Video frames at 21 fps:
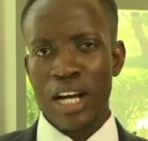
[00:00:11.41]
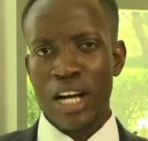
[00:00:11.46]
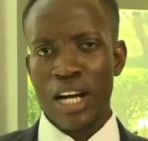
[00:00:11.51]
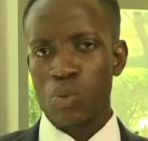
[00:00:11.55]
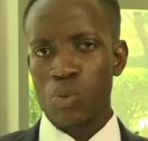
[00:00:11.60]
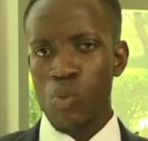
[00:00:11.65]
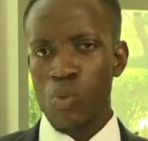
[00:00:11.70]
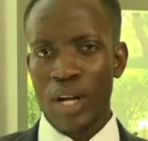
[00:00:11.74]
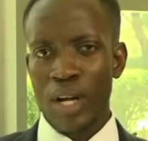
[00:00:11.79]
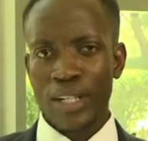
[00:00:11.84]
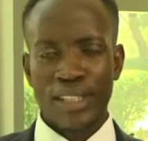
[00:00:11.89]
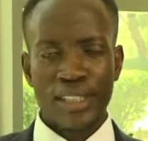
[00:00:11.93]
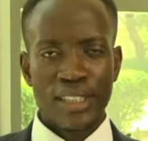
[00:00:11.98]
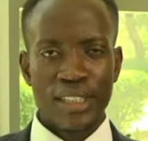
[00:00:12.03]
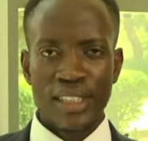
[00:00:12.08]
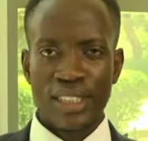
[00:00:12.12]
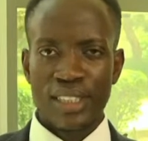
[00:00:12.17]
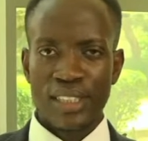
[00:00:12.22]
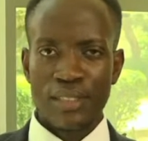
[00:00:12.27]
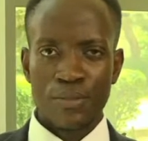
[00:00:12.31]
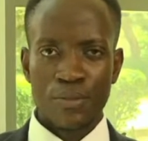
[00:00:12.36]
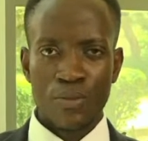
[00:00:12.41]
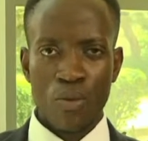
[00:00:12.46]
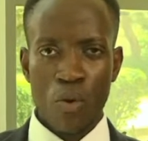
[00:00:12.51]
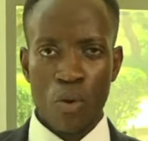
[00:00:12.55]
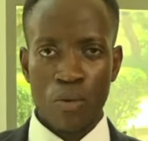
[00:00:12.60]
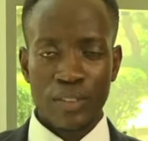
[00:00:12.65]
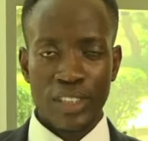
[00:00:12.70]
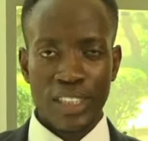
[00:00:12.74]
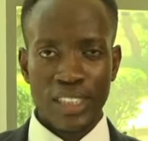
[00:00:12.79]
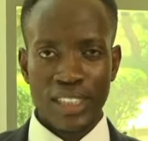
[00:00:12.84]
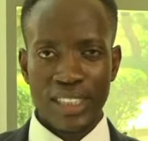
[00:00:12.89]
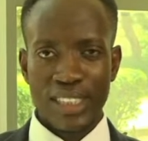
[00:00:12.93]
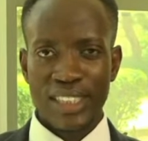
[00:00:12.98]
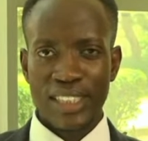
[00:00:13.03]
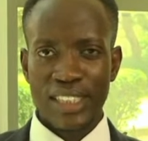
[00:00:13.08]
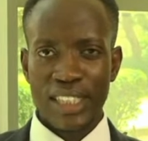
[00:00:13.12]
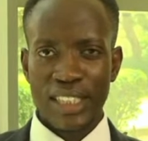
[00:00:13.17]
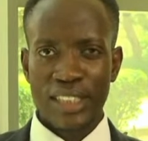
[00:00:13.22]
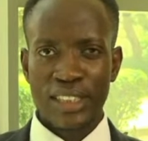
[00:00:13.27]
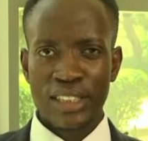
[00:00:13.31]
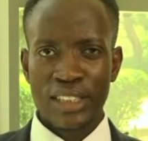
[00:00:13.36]
what is involved in the
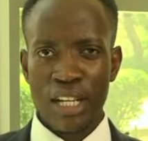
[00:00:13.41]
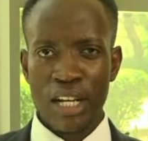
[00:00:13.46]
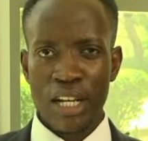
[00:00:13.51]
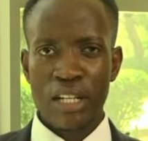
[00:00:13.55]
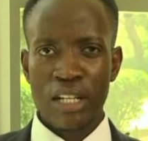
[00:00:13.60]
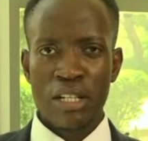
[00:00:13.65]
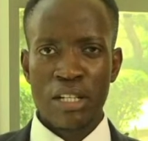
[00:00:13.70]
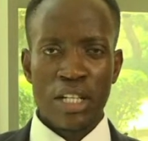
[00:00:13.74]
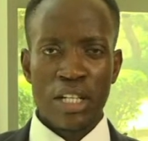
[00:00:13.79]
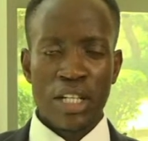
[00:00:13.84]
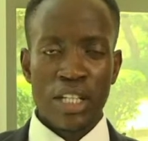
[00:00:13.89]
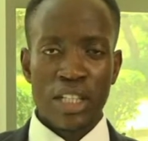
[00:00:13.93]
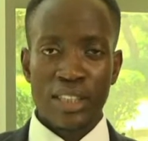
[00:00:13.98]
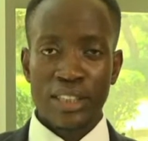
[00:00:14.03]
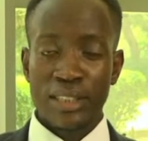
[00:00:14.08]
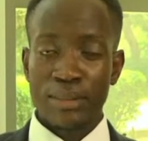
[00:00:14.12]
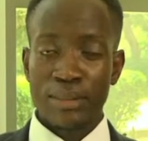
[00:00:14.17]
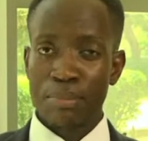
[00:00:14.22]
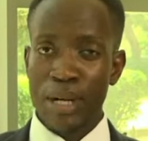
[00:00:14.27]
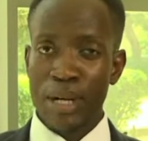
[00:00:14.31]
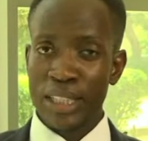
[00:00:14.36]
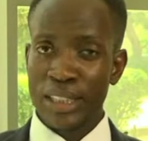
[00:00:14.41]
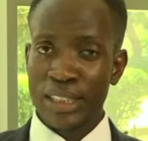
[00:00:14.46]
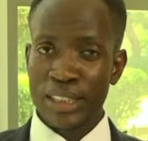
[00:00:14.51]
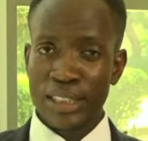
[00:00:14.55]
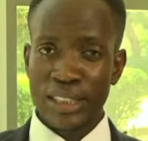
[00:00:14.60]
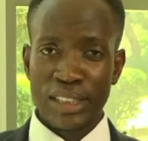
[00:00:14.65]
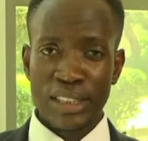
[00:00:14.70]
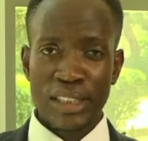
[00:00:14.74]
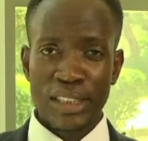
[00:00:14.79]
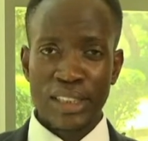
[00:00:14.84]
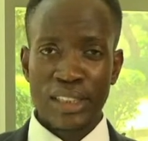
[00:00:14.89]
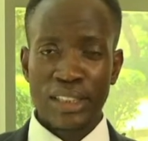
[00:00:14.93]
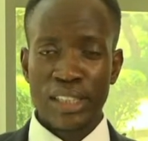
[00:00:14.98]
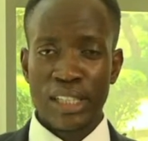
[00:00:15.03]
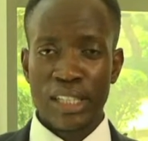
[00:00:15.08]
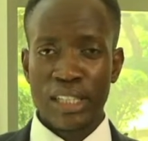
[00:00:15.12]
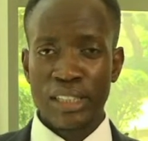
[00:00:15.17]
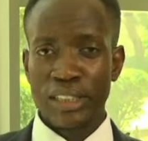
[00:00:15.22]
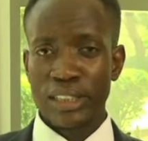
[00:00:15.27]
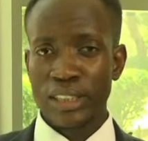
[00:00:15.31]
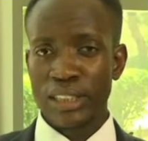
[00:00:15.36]
sector, in the banking sector,
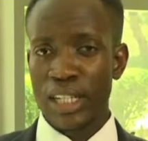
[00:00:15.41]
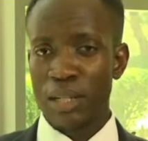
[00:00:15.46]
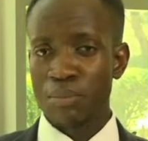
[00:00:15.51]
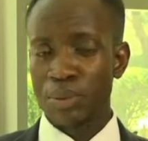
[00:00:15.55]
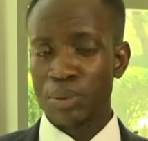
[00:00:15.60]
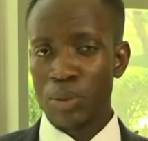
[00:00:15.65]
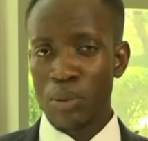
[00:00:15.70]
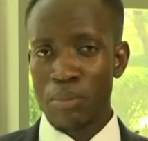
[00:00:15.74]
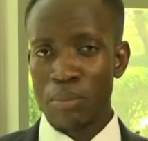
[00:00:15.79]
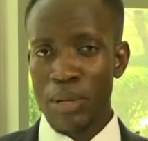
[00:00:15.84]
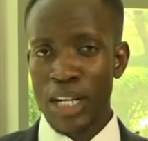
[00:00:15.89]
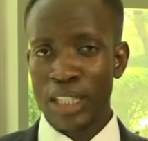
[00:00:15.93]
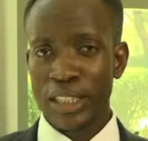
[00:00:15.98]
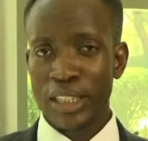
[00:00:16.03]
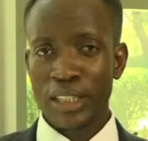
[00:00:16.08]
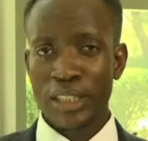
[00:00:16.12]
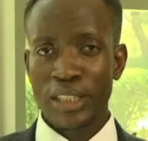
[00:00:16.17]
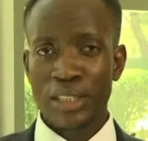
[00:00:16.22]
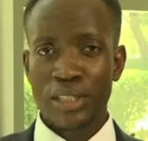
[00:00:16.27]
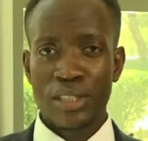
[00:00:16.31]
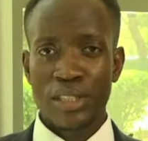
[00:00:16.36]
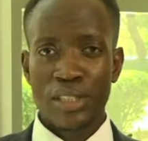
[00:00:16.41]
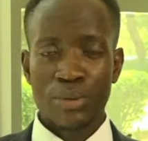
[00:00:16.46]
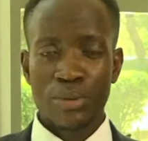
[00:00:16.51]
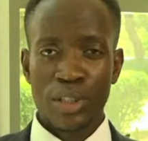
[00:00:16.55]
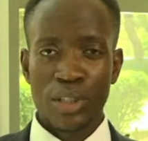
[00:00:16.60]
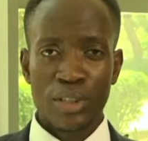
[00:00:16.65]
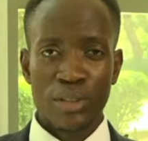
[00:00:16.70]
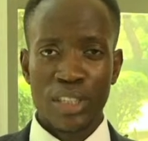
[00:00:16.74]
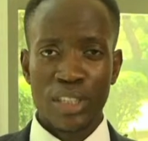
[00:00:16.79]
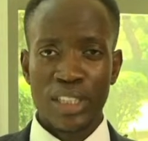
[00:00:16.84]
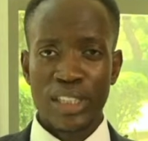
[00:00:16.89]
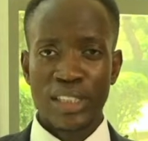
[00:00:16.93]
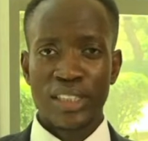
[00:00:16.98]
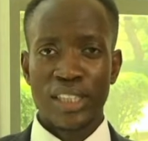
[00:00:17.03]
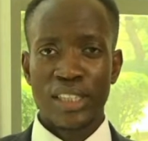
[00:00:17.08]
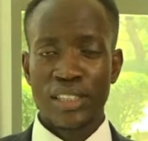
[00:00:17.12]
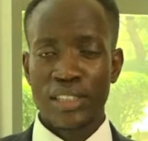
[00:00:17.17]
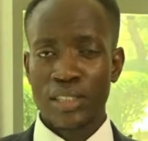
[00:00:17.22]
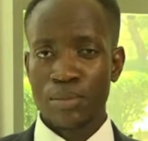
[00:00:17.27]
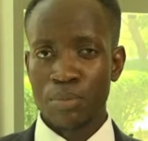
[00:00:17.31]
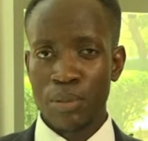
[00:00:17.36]
in the capital markets, the regulators,
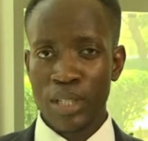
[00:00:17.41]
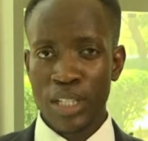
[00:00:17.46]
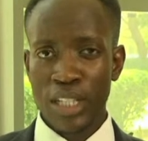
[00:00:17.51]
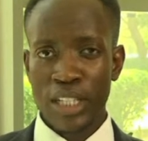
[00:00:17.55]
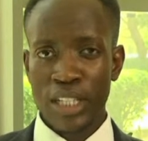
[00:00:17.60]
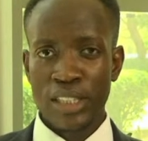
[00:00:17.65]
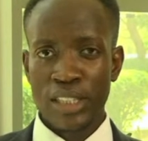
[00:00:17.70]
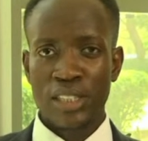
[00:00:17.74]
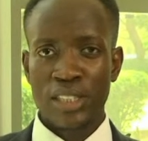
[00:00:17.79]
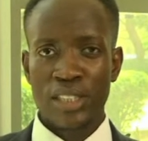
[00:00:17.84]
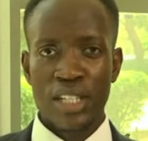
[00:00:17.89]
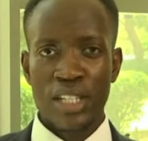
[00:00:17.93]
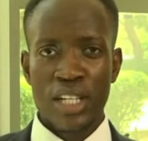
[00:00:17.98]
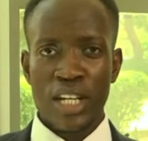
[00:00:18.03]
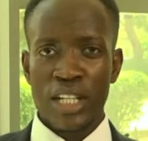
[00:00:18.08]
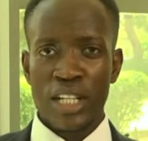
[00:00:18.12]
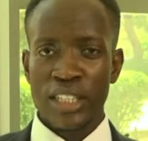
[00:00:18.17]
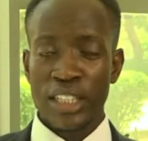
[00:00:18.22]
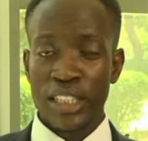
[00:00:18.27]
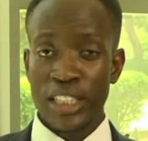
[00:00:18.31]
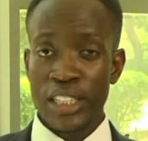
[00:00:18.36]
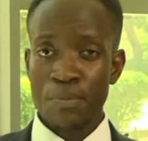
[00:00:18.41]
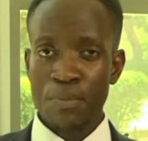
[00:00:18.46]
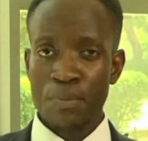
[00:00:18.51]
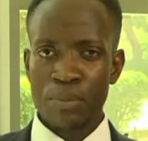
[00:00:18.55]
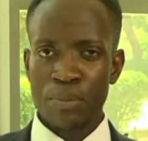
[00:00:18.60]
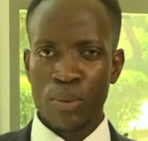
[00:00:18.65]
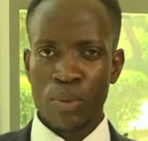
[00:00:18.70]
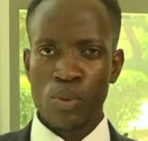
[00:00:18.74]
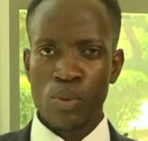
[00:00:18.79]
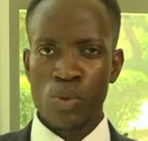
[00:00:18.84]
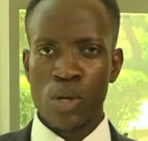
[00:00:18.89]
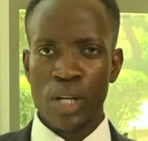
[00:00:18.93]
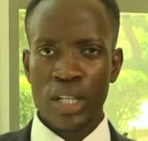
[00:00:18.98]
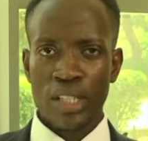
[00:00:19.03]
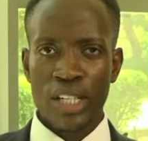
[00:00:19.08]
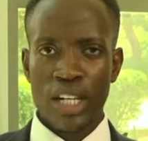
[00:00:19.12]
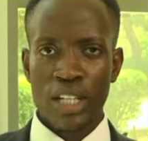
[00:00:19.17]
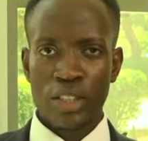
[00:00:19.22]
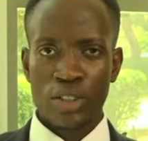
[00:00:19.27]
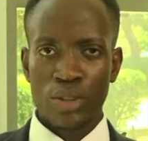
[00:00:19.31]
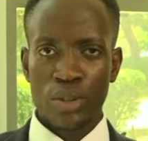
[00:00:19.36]
the players, the key people who are
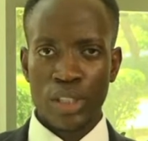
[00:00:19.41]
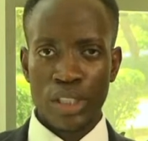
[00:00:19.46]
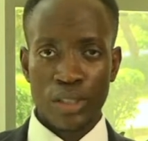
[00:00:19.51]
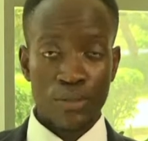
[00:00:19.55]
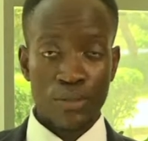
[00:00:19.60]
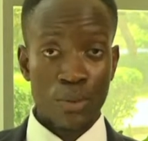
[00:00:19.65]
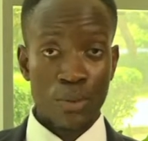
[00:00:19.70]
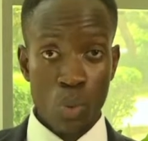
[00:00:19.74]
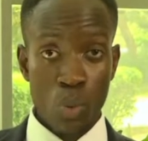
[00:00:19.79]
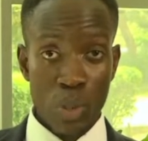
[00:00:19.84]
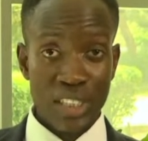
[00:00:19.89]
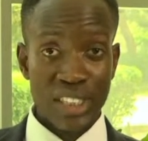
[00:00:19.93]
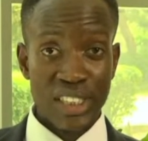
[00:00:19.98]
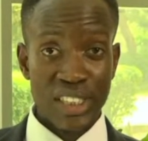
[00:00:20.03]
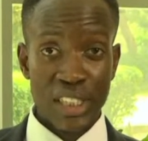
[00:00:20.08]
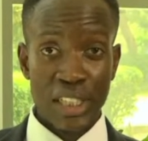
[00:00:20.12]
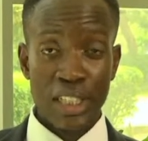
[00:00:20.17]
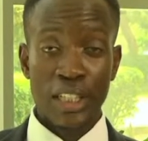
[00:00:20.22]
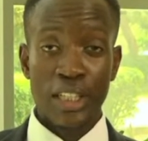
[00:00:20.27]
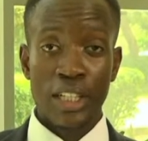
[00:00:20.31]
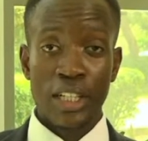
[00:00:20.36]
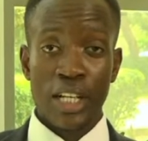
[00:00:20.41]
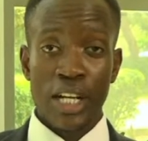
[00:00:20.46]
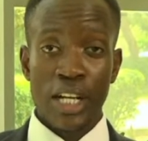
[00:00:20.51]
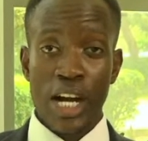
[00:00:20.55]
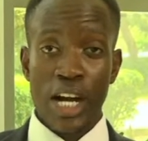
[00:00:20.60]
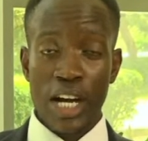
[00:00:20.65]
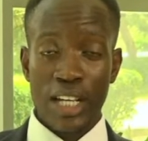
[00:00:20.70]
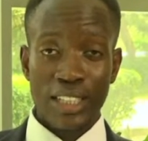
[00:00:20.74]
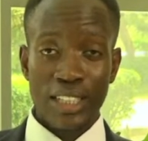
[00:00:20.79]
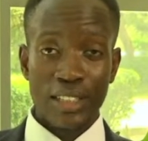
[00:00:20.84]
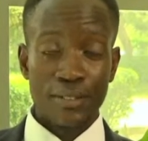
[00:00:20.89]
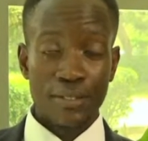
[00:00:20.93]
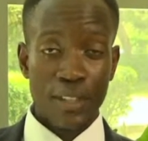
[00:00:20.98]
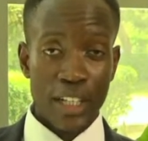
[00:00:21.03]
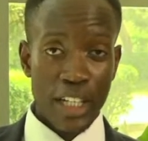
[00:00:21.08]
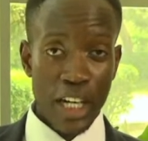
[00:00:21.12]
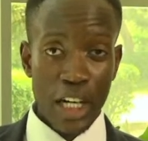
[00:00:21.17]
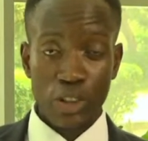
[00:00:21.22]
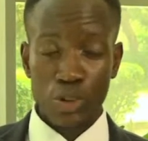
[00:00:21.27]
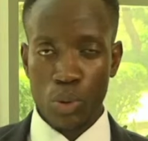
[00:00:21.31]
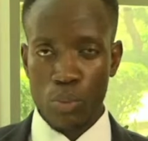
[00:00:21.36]
actually influencing the
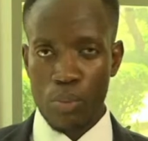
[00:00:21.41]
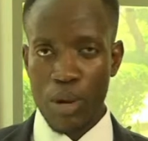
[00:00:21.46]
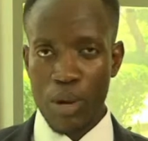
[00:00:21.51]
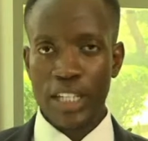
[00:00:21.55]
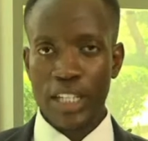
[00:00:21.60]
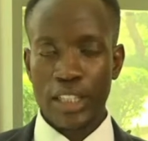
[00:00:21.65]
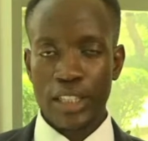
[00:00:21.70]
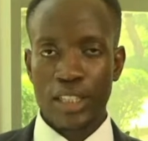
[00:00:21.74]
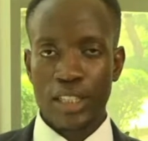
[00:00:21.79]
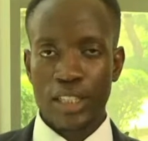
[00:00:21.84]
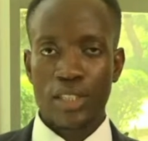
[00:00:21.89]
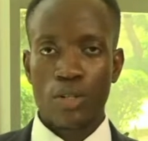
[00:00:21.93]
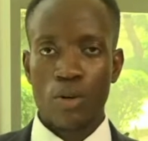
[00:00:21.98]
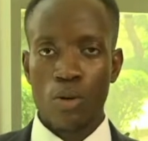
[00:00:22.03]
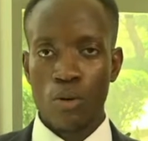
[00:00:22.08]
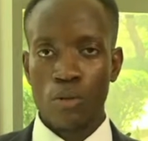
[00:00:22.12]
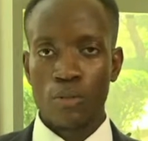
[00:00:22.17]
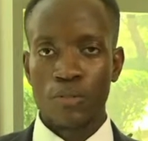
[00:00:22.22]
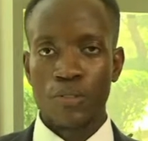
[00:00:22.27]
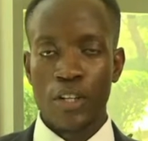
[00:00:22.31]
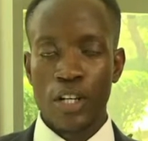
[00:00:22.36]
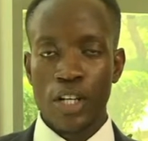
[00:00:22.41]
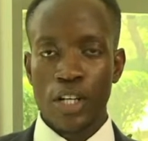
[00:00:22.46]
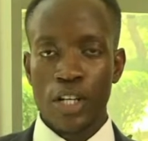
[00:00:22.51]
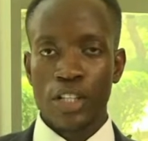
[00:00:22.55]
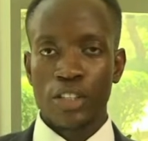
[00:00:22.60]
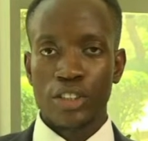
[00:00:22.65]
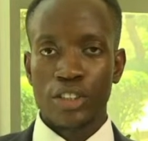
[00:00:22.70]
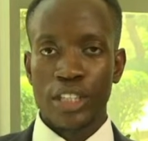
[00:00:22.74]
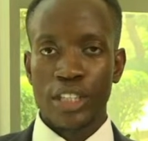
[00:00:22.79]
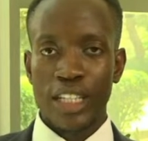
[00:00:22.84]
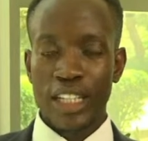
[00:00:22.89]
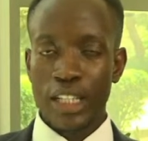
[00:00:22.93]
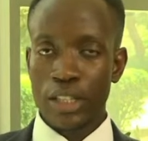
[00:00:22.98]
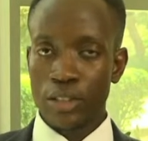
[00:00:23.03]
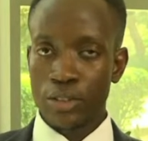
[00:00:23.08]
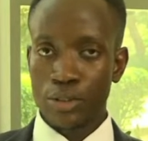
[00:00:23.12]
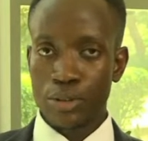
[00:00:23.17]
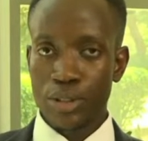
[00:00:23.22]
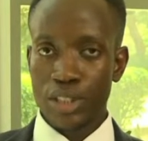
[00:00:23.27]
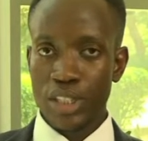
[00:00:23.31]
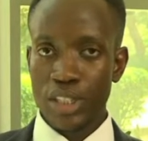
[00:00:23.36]
financial markets of the
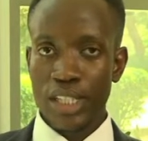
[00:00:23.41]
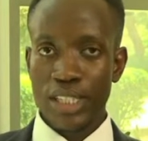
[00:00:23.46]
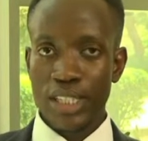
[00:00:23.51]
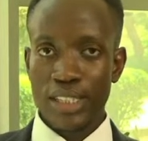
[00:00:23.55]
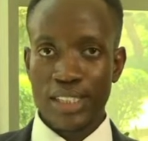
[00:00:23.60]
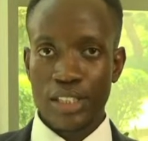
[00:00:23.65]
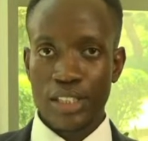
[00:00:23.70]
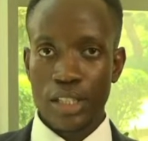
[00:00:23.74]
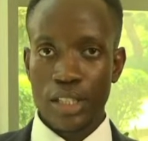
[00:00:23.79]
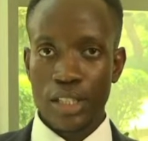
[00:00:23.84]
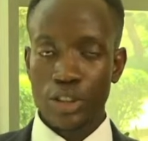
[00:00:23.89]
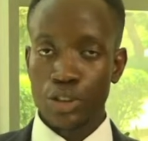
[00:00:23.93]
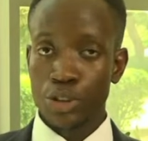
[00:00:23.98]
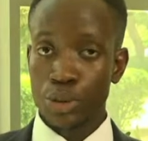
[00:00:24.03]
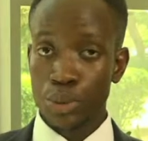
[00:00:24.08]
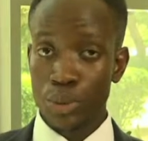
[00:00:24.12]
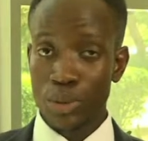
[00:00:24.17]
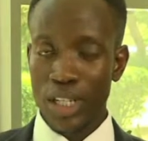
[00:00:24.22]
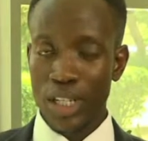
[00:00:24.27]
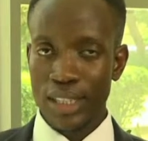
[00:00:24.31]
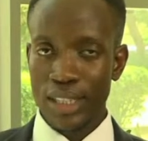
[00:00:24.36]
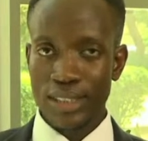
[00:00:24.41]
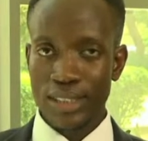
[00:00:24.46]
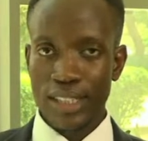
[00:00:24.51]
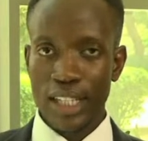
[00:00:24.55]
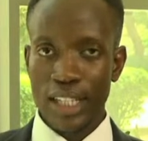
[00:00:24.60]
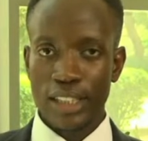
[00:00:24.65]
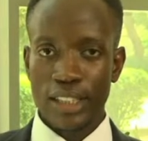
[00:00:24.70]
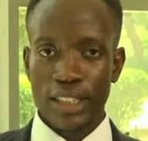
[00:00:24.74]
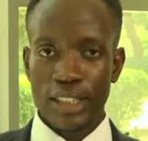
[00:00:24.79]
country as Uganda.